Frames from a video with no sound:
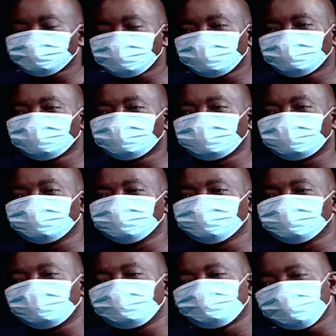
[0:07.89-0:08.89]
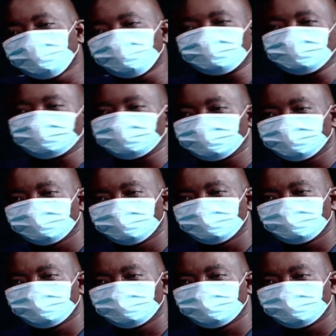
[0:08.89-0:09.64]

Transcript: so that they can approve it.